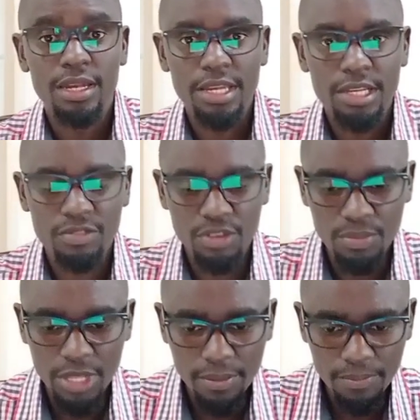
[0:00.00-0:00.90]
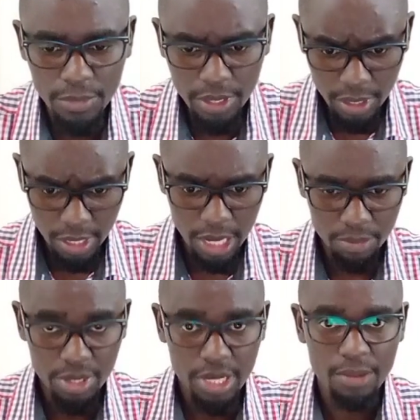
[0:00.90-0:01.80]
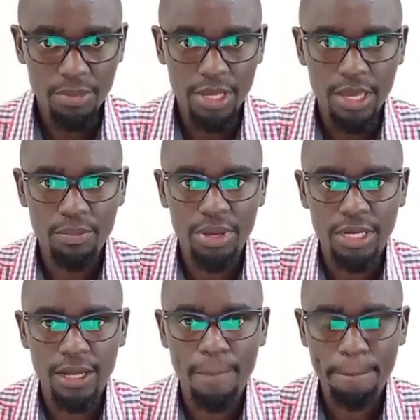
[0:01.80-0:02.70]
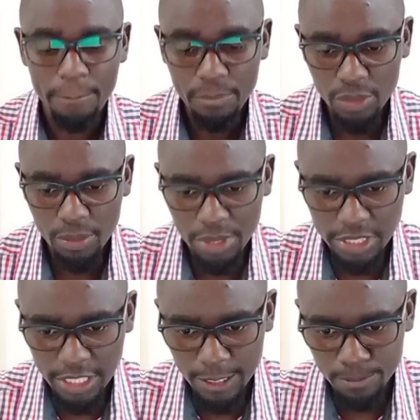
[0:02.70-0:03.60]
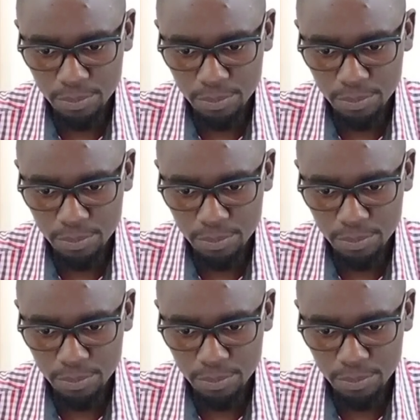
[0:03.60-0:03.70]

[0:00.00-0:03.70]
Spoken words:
learning from them and becoming a better person.